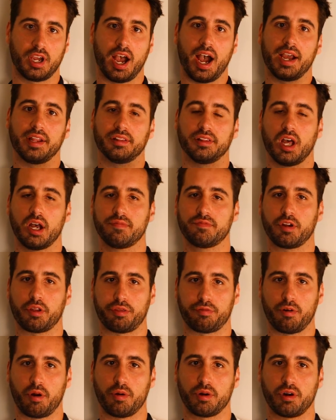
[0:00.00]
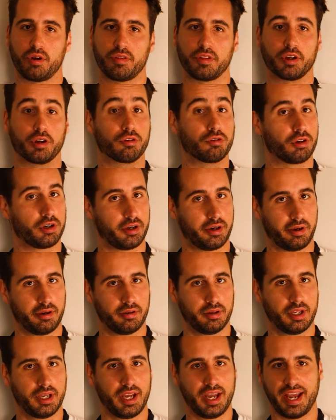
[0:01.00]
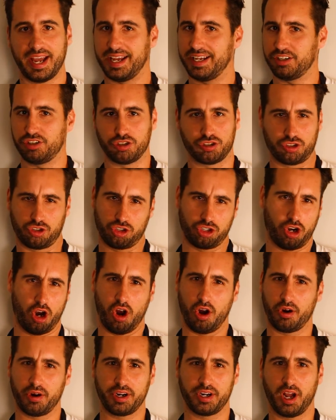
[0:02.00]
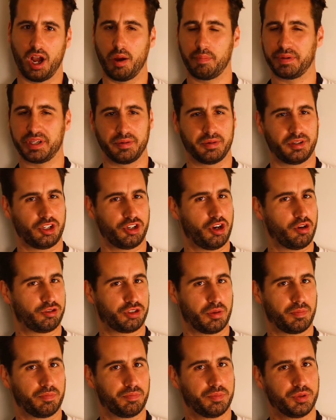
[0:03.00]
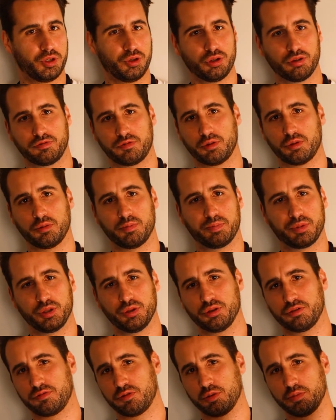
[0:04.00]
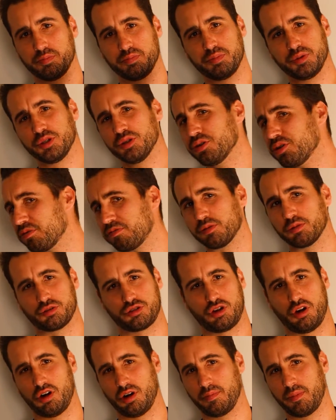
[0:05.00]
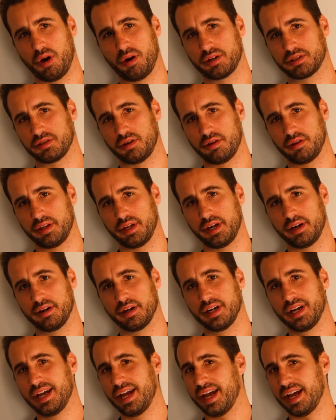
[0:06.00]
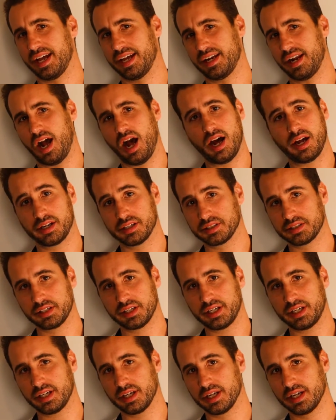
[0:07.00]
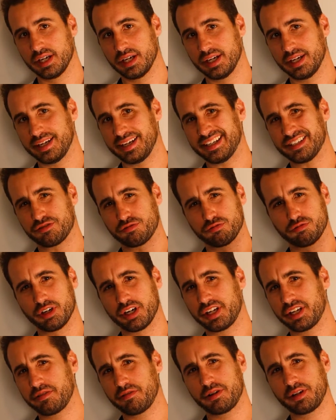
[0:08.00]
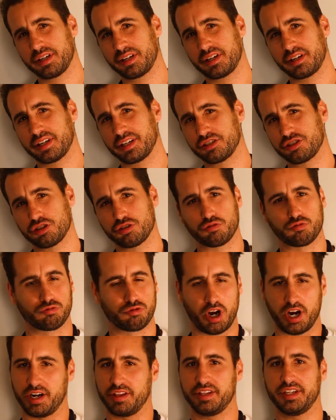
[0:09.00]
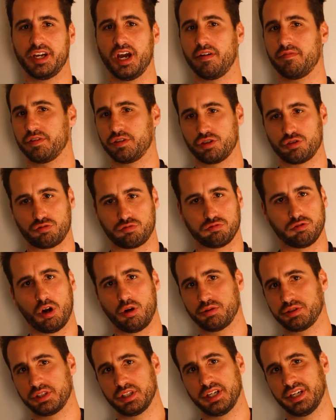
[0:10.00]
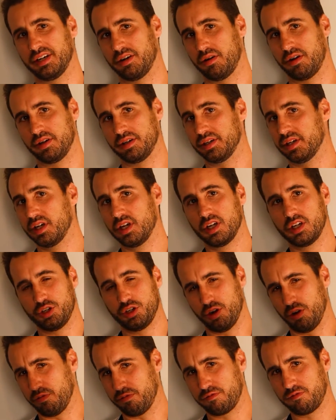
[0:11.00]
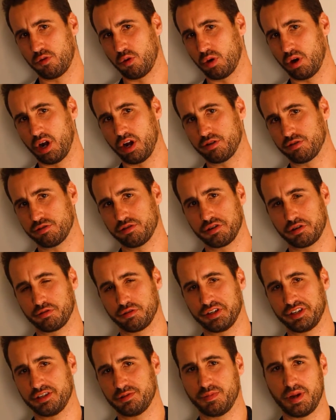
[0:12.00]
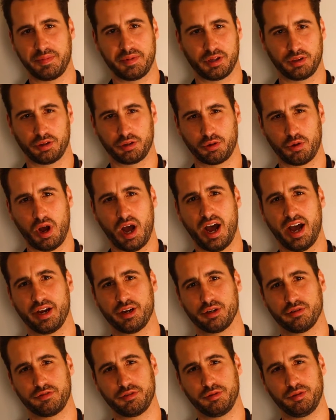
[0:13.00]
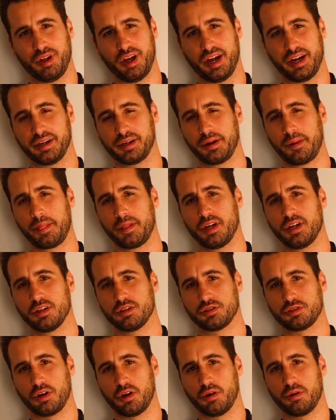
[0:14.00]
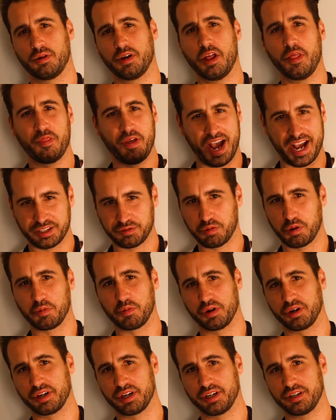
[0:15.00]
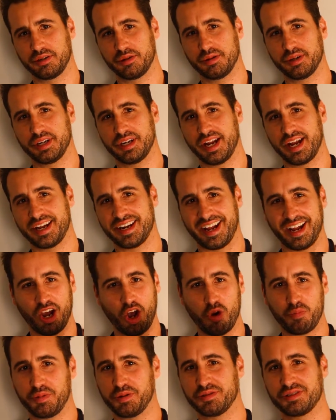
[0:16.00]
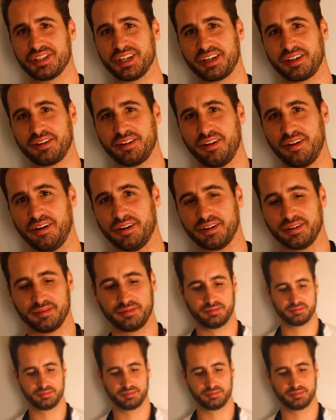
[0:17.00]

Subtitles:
I love to throw it on the grill and just char it up, give some beautiful, beautiful, beautiful char marks on there. And honestly, it's really, really delicious right in the oven, just roasting it on 400 degrees, maybe a little higher if you'd like. So that's what we're gonna do today, and I hope you stick along.